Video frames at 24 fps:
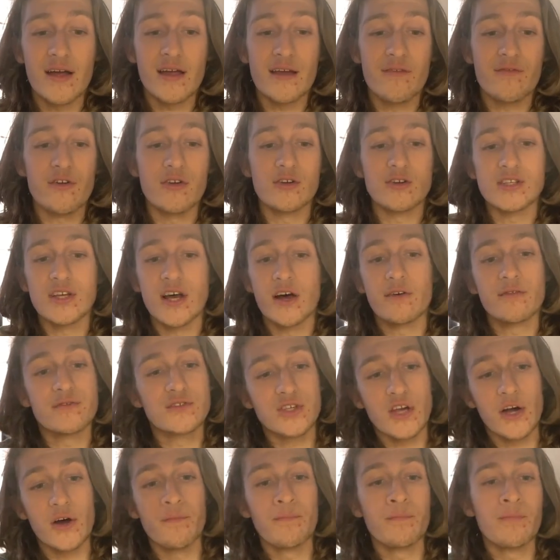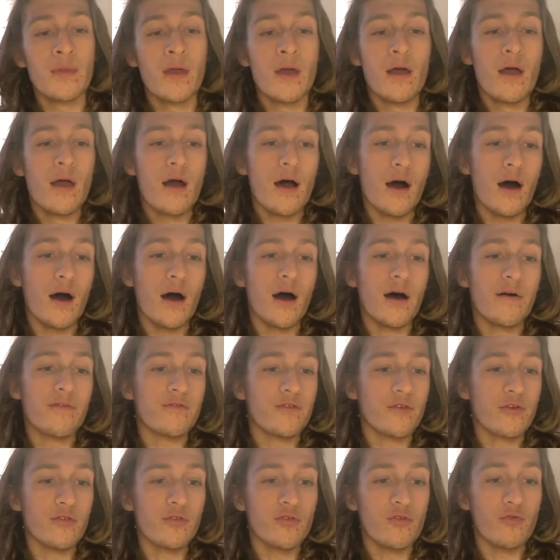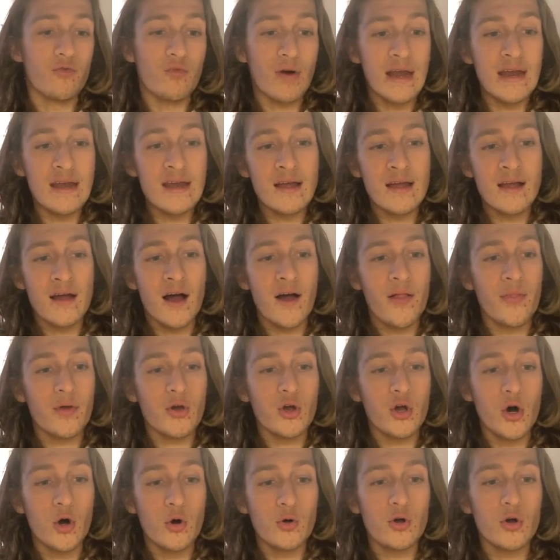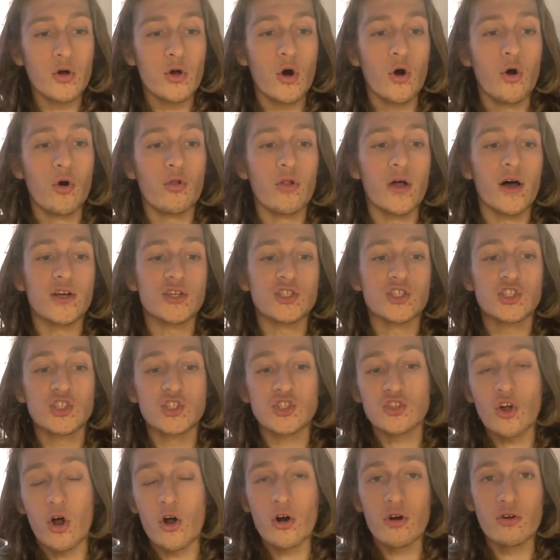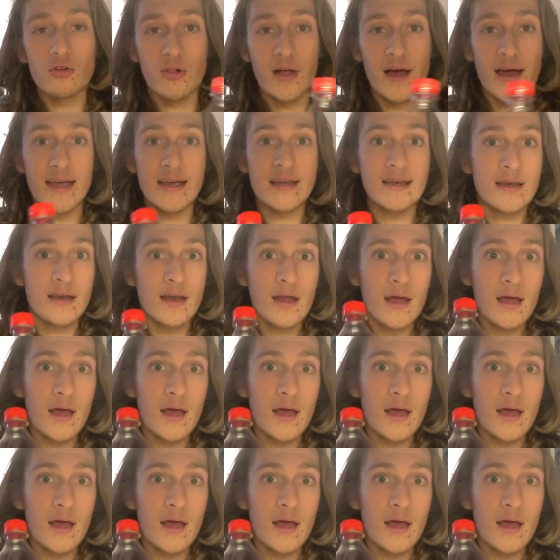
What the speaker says: it for yourself. So for the rating on the Coca-Cola Starlight,